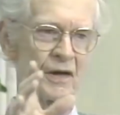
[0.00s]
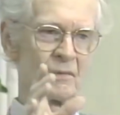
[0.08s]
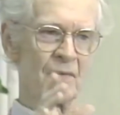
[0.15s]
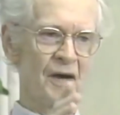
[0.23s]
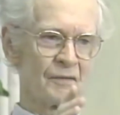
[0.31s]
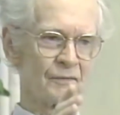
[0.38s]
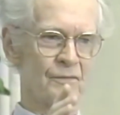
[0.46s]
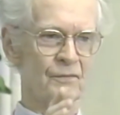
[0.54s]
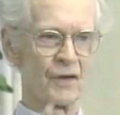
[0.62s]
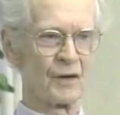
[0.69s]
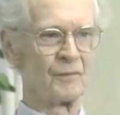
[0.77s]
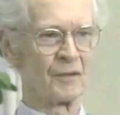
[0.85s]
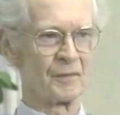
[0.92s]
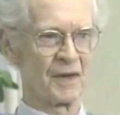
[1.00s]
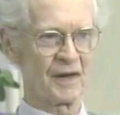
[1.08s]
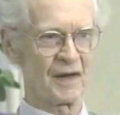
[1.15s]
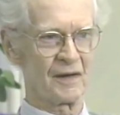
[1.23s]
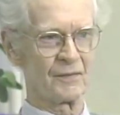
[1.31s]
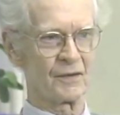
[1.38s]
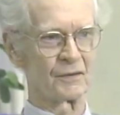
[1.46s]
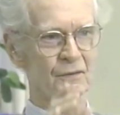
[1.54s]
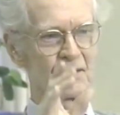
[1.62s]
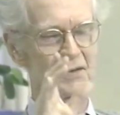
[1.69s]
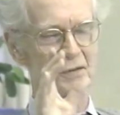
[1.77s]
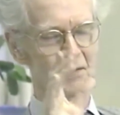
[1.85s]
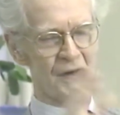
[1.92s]
about verbal behavior. You
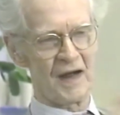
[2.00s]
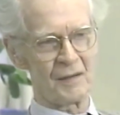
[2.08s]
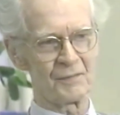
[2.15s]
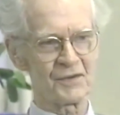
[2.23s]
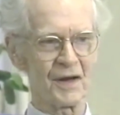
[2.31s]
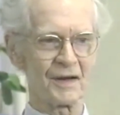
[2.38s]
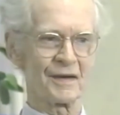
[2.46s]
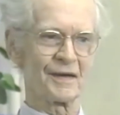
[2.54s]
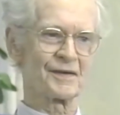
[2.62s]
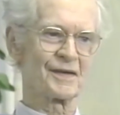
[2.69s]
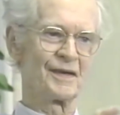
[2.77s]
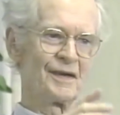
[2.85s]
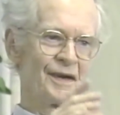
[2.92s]
describe settings